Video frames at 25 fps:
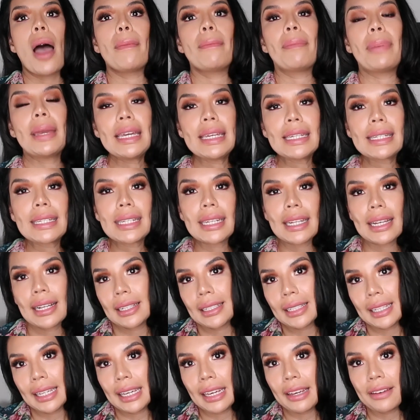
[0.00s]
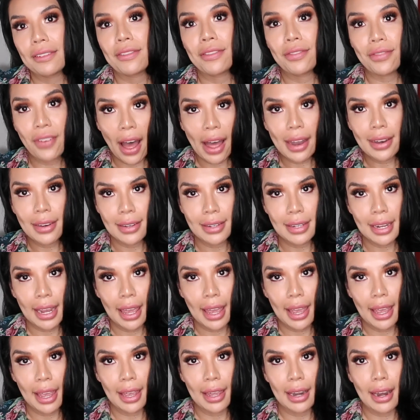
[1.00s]
basically
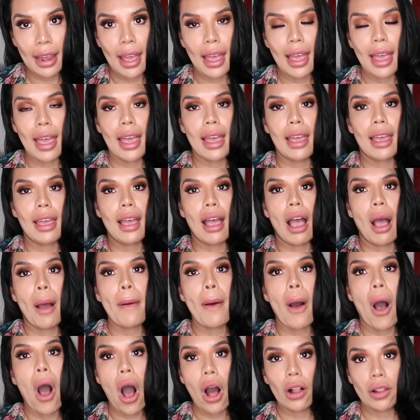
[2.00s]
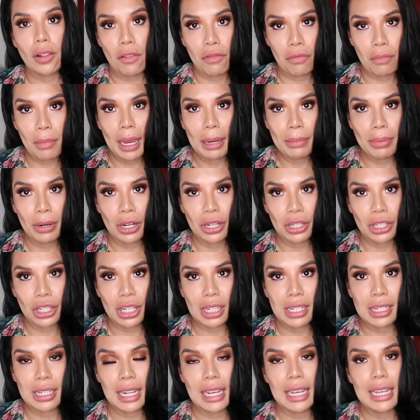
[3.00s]
funded all of my
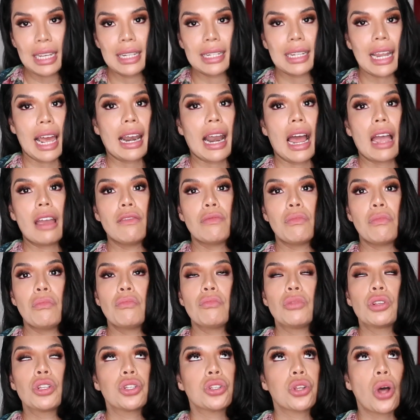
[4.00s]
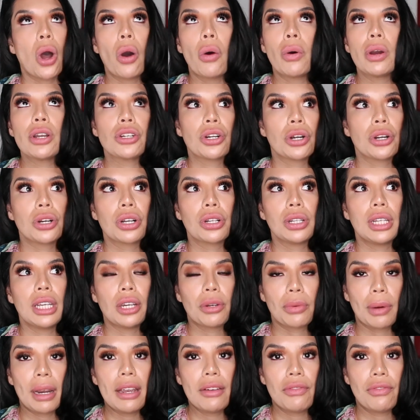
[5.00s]
purchases, and I'm so eternally
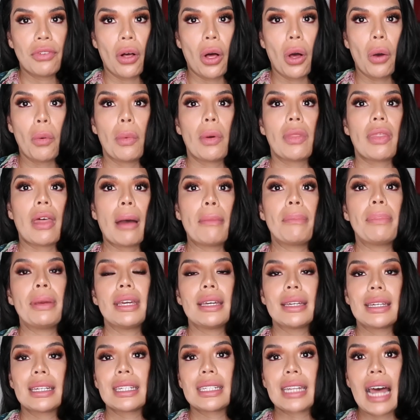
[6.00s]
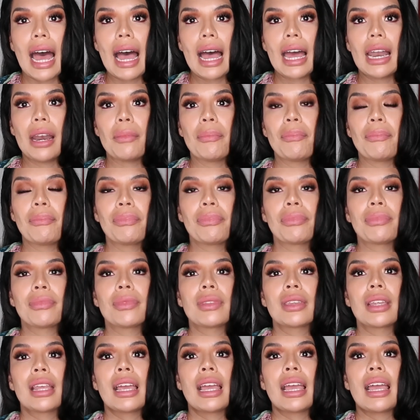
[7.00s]
grateful. With that being said,
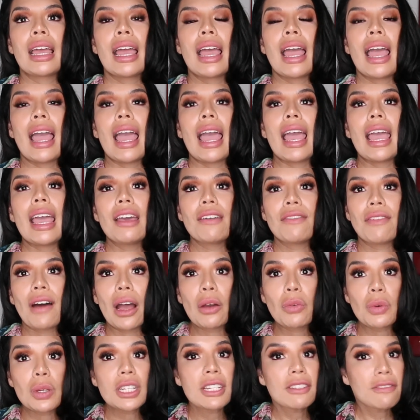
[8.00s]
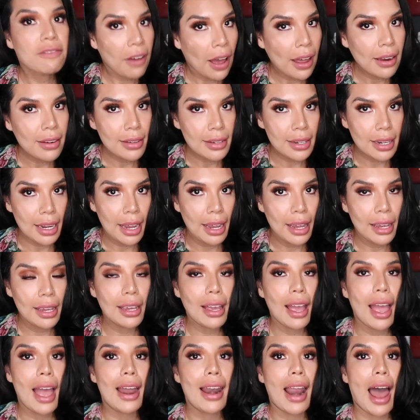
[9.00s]
if I was
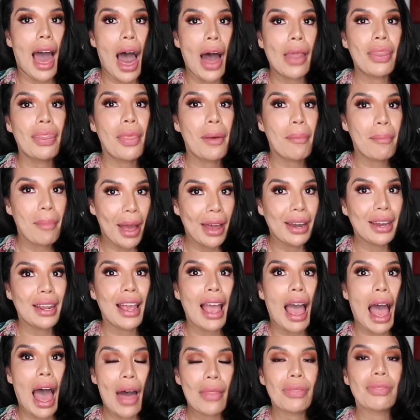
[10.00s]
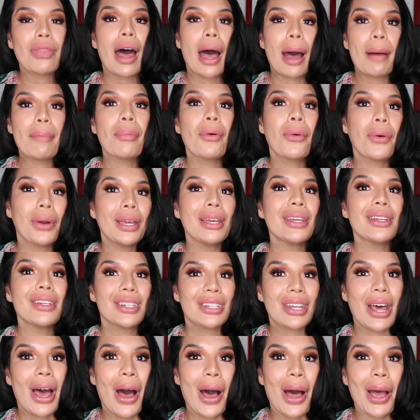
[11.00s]
funding and had the money at that point in
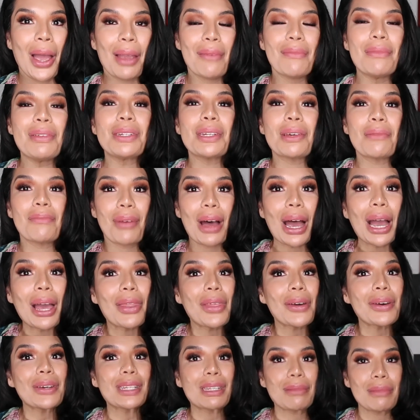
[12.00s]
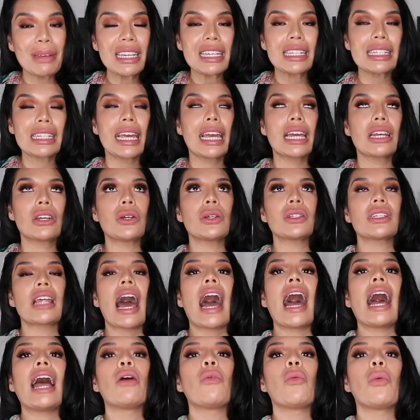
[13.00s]
time to buy those mink sandals,
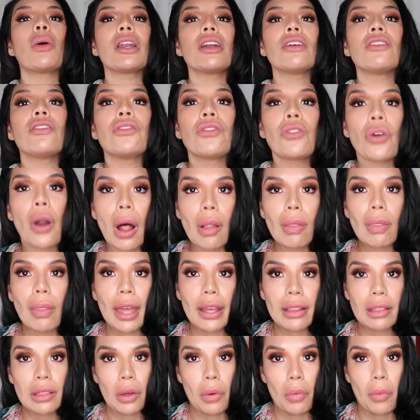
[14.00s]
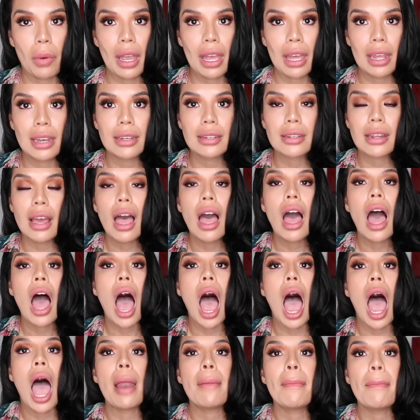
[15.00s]
I would have run like the wind
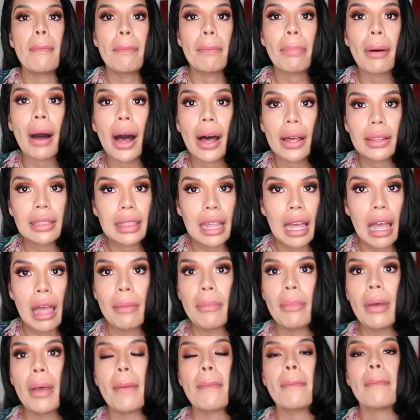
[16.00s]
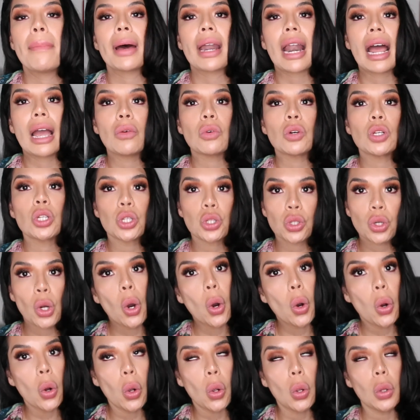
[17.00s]
and bought them, but I was
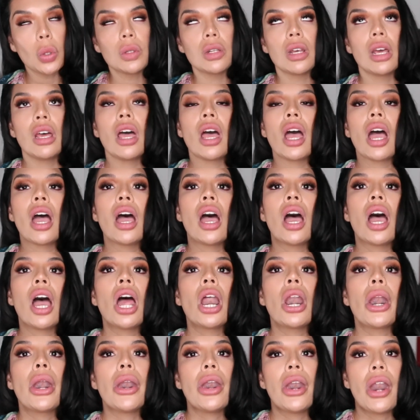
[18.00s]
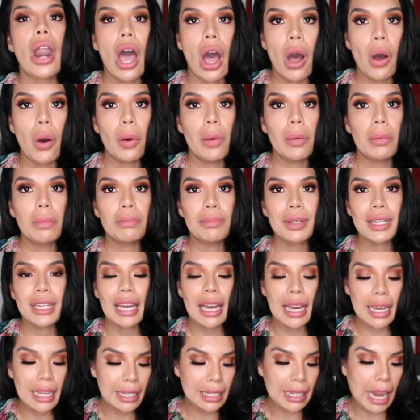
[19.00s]
told no,
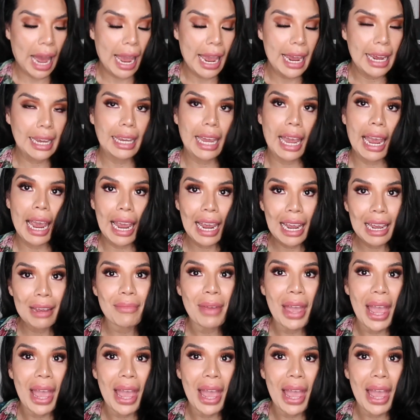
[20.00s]
because I came